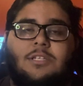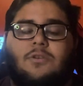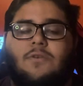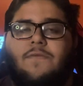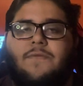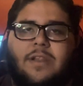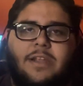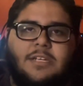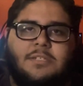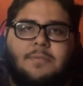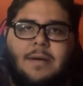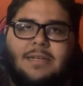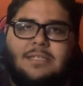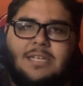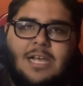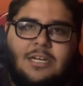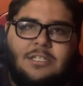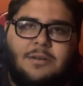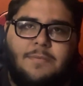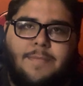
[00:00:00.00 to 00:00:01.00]
two videos about
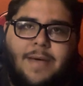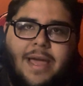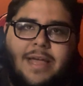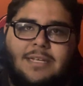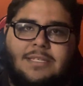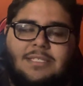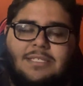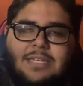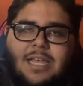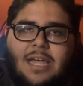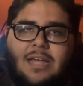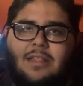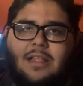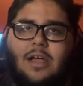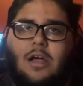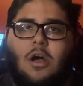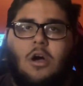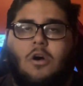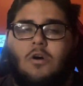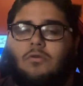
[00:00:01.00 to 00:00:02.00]
Sasha Banks saying
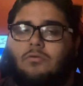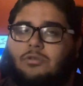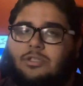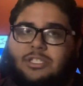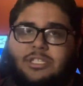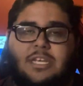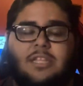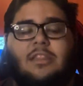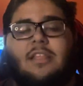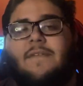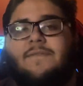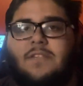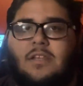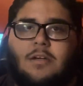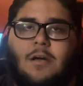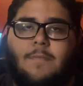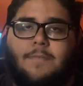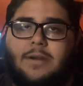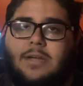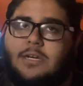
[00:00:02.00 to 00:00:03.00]
like, oh, she left the
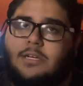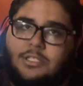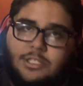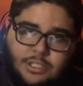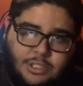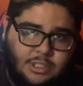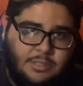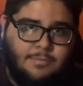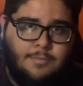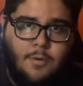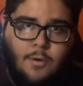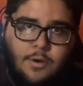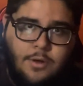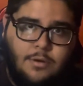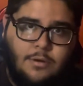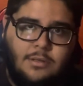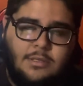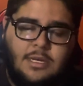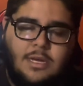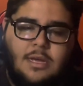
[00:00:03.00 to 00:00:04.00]
company and she's
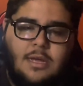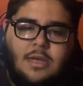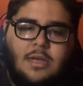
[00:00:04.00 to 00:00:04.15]
spoiled.